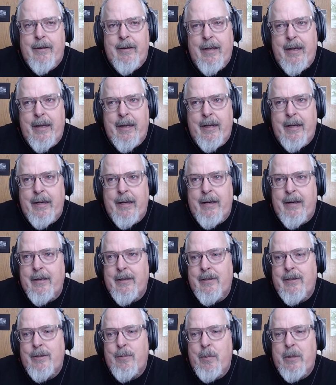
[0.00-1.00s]
and it
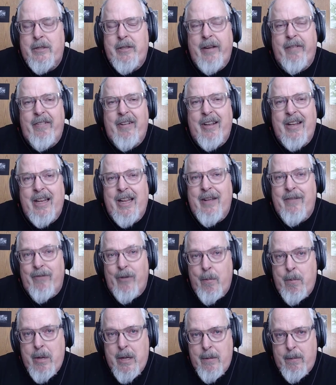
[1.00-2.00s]
is specifically for
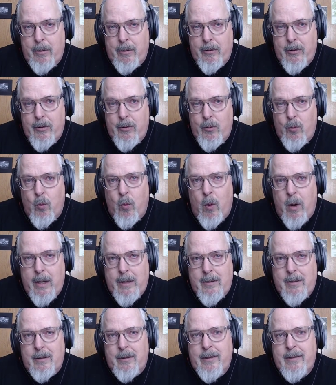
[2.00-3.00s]
people who want
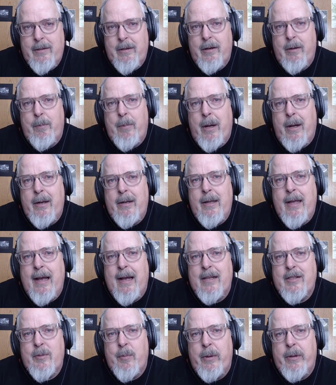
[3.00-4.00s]
to listen to
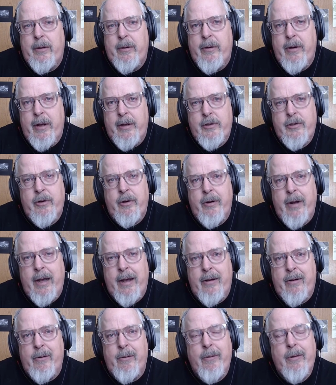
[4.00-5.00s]
podcasts, but they're not sure
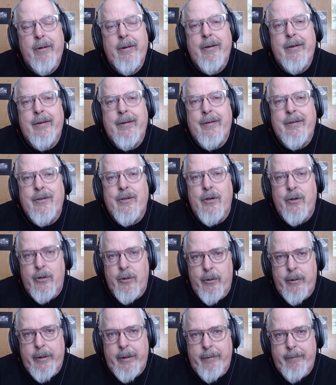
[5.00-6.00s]
how to
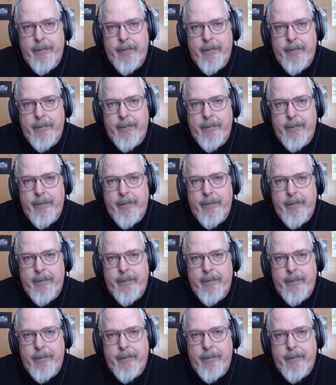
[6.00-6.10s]
do it.